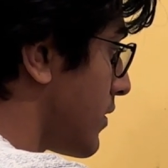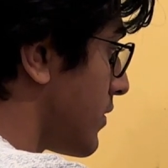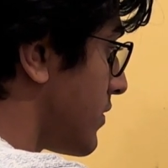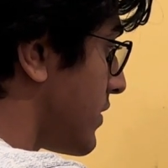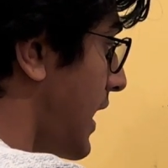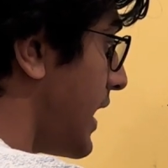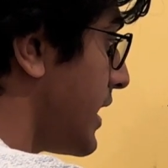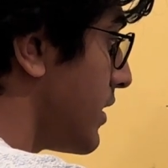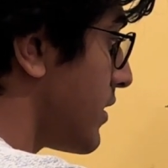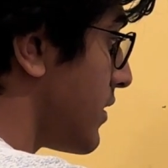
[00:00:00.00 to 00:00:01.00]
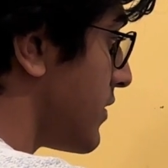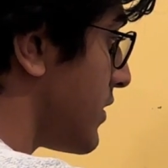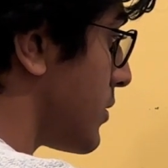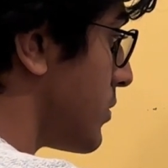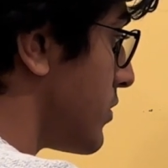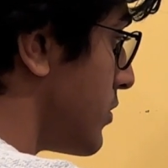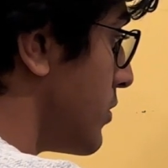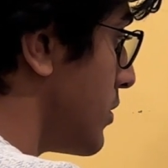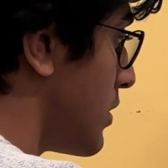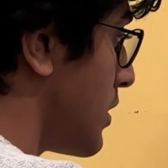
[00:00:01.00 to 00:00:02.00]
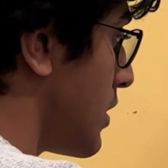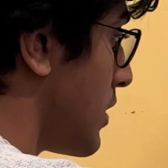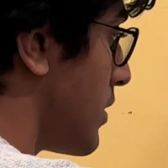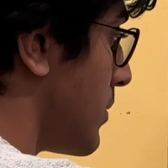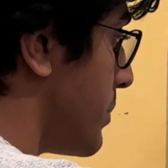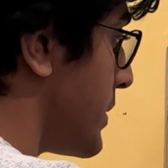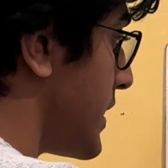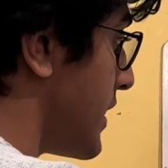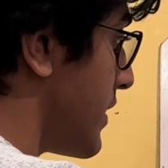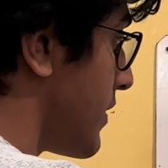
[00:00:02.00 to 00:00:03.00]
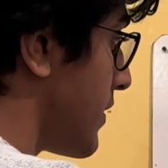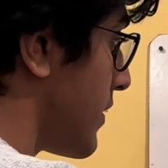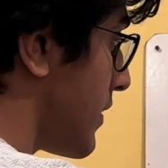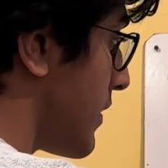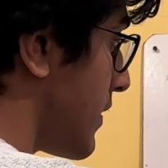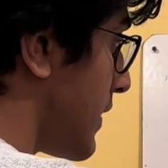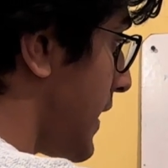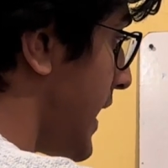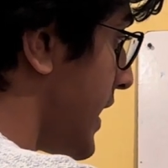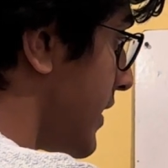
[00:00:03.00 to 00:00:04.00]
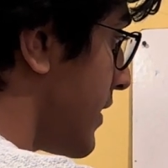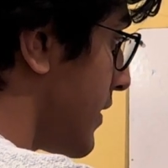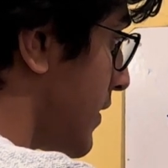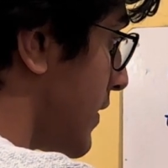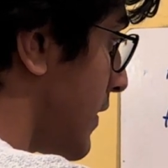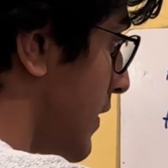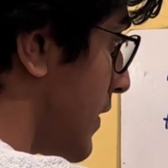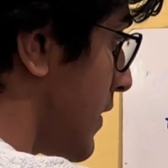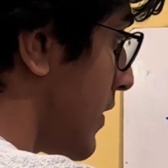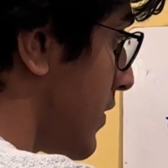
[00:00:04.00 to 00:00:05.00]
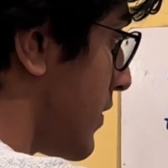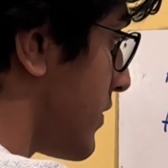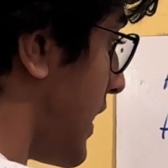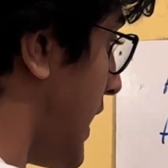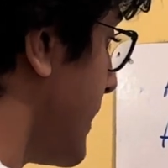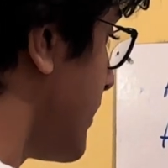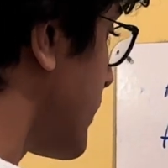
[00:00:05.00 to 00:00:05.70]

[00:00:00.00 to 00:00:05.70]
psi is equal to B, A, psi,